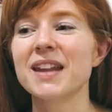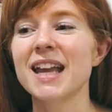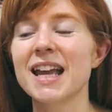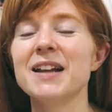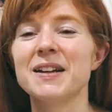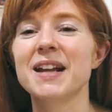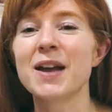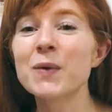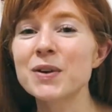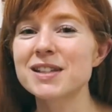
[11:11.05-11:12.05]

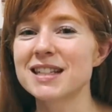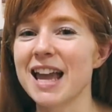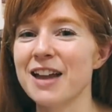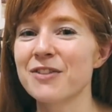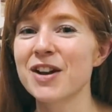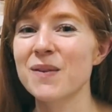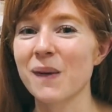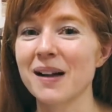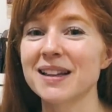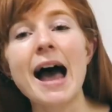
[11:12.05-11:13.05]
it will save your
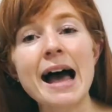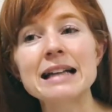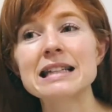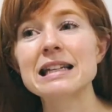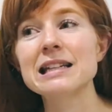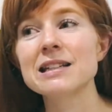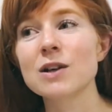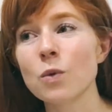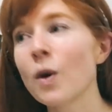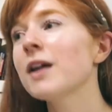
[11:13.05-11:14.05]
wallet. As is
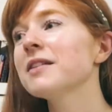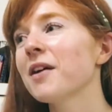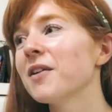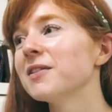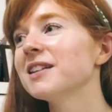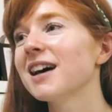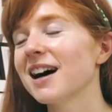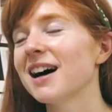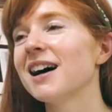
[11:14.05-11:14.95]
well known,